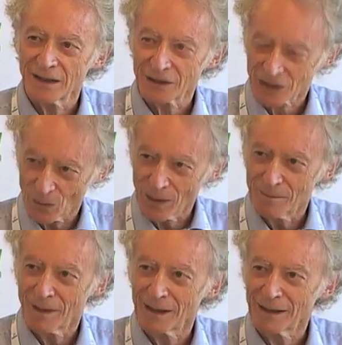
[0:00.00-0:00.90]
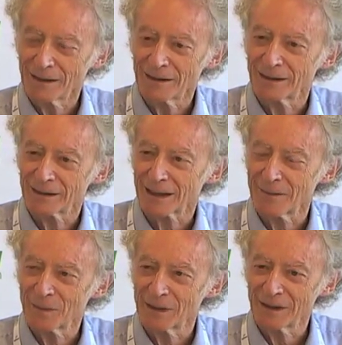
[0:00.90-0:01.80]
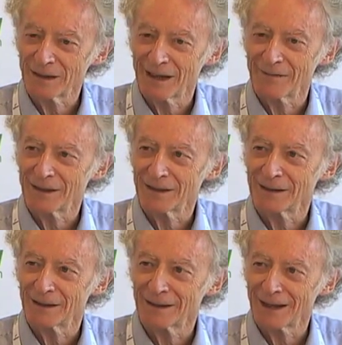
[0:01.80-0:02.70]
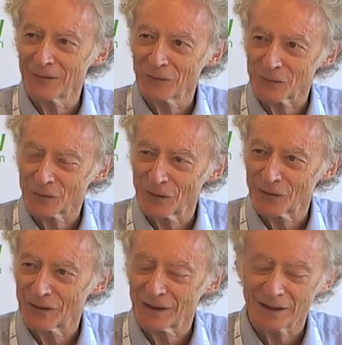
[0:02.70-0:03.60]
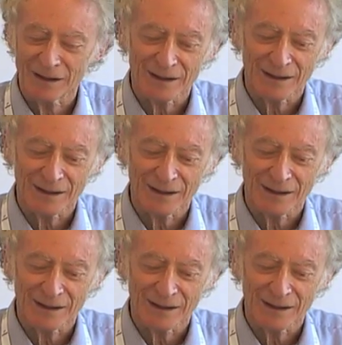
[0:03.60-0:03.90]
just one mining company having 150